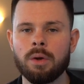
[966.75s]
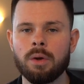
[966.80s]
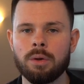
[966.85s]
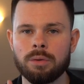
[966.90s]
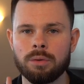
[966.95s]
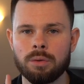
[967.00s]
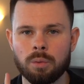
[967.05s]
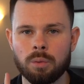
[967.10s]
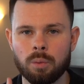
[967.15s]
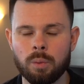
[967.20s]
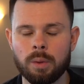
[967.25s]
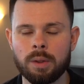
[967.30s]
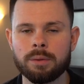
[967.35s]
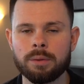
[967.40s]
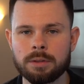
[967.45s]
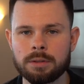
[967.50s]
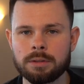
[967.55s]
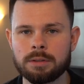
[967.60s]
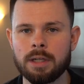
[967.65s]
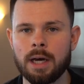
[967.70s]
you will
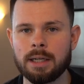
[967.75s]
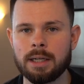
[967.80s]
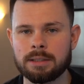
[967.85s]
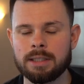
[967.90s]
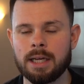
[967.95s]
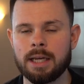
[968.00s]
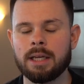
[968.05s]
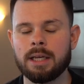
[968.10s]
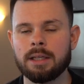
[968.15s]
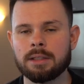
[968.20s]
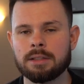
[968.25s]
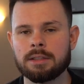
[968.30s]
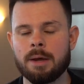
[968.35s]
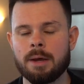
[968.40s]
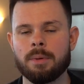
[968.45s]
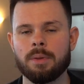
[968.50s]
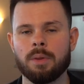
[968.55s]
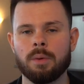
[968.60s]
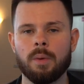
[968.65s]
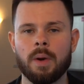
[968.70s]
start taking a step
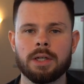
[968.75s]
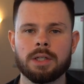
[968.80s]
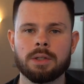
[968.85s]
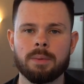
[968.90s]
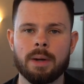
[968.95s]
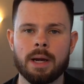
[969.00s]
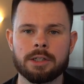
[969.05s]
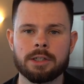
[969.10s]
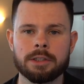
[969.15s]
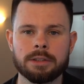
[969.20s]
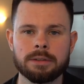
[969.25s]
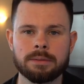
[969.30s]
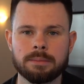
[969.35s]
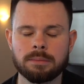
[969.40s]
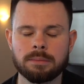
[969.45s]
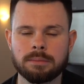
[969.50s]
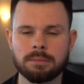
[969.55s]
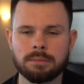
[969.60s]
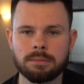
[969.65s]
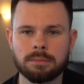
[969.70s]
in the right direction,
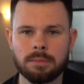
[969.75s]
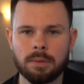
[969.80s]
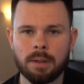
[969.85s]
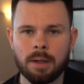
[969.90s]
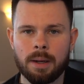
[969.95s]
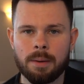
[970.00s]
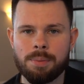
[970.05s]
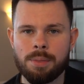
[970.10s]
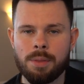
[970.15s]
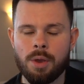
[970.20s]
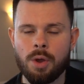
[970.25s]
right?